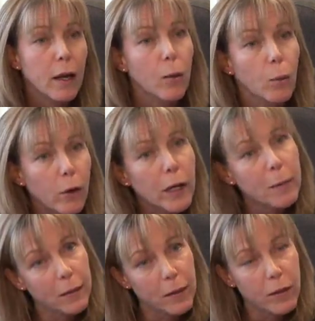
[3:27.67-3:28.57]
We're going to
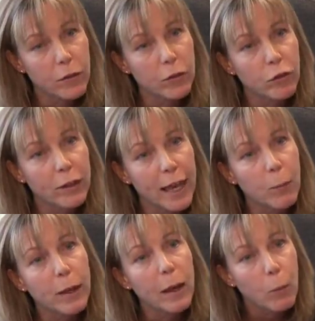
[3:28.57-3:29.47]
make the decision, can
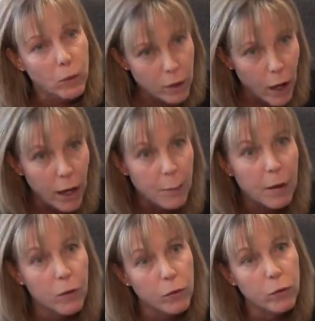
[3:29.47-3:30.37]
we get more time,
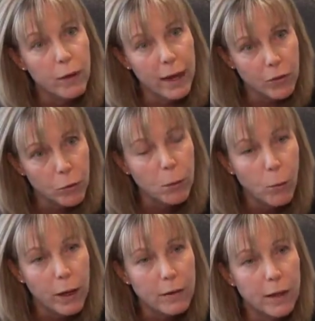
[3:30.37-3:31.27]
and those are the cases we
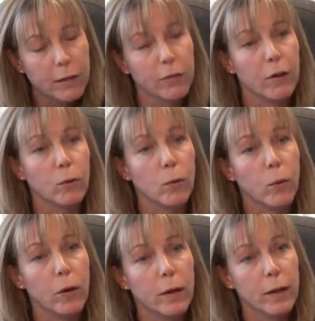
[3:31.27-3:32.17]
want to take to federal
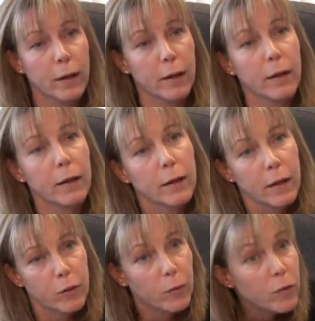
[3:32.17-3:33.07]
court.
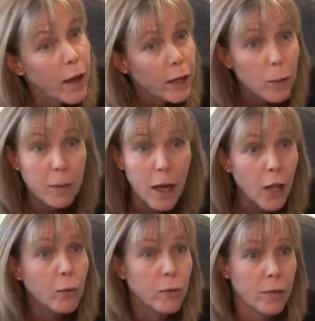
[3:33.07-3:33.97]
So it's not going to be
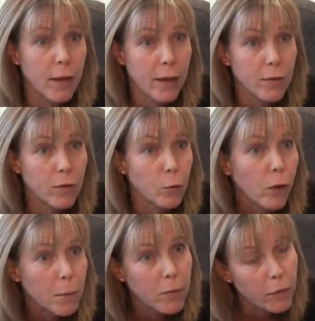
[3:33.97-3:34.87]
hundreds of cases. We're
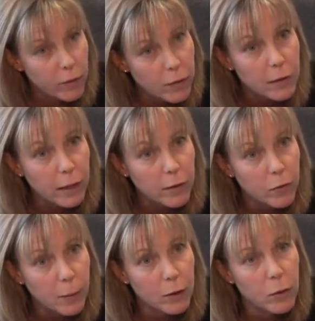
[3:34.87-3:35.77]
going to be very selective
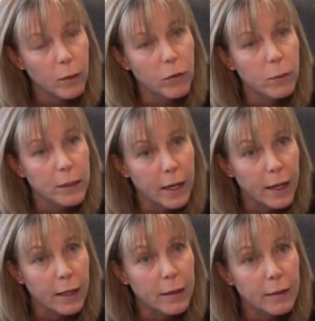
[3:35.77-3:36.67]
about the ones we take.